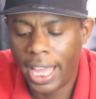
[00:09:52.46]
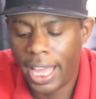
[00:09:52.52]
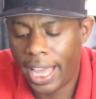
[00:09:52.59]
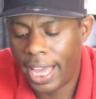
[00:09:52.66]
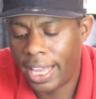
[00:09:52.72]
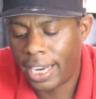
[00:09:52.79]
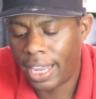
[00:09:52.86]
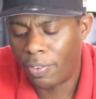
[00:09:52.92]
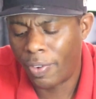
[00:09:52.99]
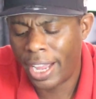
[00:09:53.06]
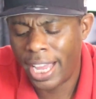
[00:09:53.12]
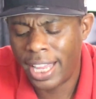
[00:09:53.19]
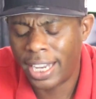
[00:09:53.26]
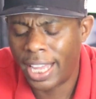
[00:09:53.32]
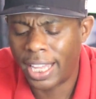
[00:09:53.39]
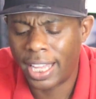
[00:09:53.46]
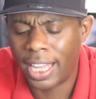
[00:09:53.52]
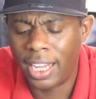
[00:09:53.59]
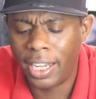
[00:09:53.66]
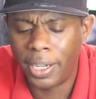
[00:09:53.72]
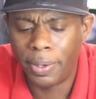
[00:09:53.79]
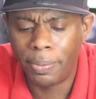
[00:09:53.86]
and I ran like
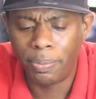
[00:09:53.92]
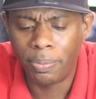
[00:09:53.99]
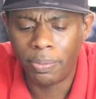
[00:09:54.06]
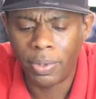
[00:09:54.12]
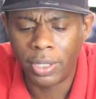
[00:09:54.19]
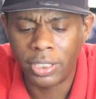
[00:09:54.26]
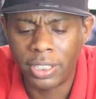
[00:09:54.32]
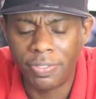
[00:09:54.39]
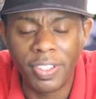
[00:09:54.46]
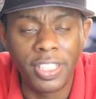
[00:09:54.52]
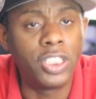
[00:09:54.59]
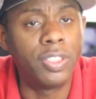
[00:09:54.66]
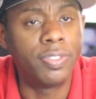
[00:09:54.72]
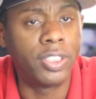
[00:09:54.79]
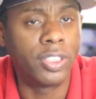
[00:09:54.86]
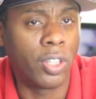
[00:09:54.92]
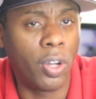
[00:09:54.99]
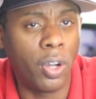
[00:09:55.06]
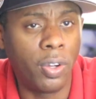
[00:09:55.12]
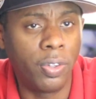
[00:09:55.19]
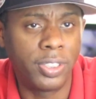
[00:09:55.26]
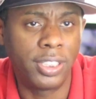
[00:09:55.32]
DaVinci
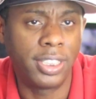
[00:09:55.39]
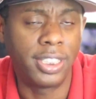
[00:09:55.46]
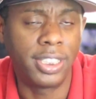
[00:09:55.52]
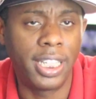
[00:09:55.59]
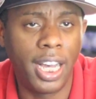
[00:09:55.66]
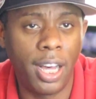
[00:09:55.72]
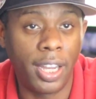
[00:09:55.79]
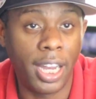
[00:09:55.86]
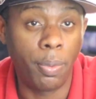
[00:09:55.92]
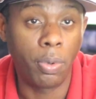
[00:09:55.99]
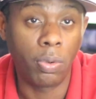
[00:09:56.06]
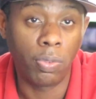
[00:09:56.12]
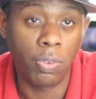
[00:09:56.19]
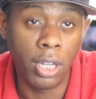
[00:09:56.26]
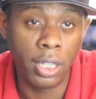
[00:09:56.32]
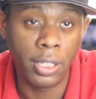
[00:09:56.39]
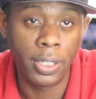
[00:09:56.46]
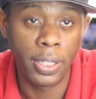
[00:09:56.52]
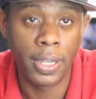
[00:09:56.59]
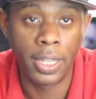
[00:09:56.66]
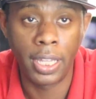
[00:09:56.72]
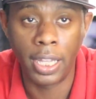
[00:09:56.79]
Resolve just to see how that would run.
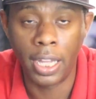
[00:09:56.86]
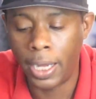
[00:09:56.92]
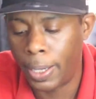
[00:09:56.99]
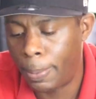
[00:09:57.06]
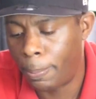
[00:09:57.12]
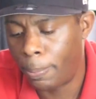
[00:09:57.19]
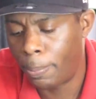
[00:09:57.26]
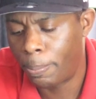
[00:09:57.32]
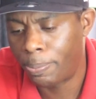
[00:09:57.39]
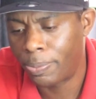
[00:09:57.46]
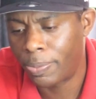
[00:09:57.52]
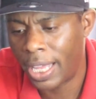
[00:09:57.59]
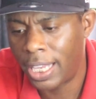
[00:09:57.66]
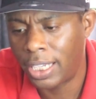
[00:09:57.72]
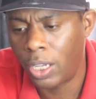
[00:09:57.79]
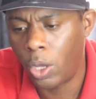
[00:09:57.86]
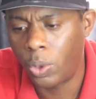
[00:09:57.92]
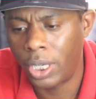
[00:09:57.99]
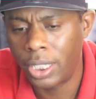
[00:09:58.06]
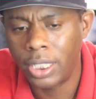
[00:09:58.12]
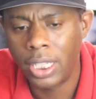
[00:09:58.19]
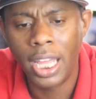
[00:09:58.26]
It
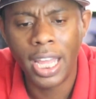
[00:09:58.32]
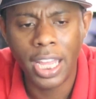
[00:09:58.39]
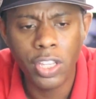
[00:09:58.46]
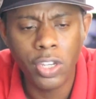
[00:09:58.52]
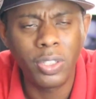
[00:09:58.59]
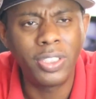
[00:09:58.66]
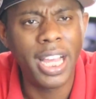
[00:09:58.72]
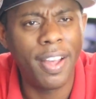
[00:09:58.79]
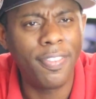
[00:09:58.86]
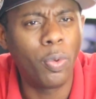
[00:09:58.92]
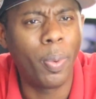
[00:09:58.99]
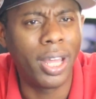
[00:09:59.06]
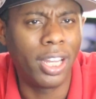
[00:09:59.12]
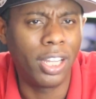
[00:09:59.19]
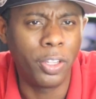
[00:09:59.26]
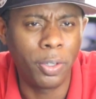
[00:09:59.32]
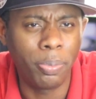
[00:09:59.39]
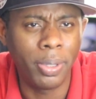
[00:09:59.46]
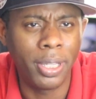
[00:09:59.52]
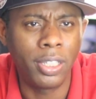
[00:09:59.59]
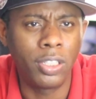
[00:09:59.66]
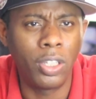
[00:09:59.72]
loaded it. You know, you have to wait a little
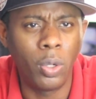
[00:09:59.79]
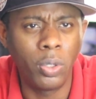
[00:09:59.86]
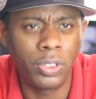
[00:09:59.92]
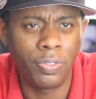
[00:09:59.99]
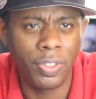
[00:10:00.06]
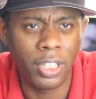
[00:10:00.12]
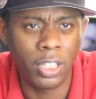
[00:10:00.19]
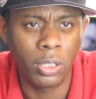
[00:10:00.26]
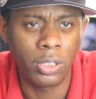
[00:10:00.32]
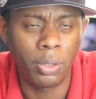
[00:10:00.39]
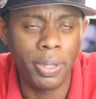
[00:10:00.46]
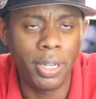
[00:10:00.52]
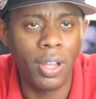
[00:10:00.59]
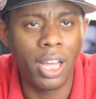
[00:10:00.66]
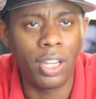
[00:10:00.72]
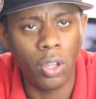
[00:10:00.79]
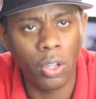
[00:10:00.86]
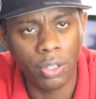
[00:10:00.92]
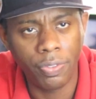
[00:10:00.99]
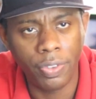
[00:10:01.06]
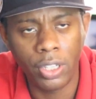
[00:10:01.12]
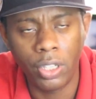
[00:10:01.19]
bit, load your video. Depending on how long
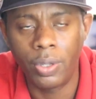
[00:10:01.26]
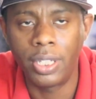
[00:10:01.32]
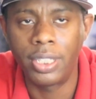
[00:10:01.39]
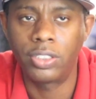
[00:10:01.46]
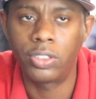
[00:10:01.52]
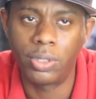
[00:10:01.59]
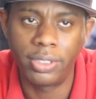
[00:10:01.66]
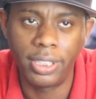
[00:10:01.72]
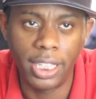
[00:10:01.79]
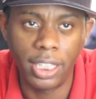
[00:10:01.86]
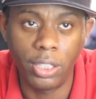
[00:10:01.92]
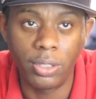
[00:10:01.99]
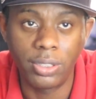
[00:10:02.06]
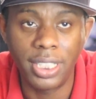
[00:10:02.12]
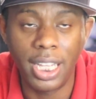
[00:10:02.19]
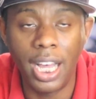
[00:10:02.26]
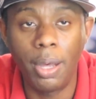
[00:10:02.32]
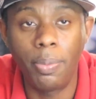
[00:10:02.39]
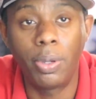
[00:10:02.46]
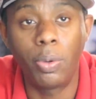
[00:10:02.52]
your video is, it's gonna take a little time.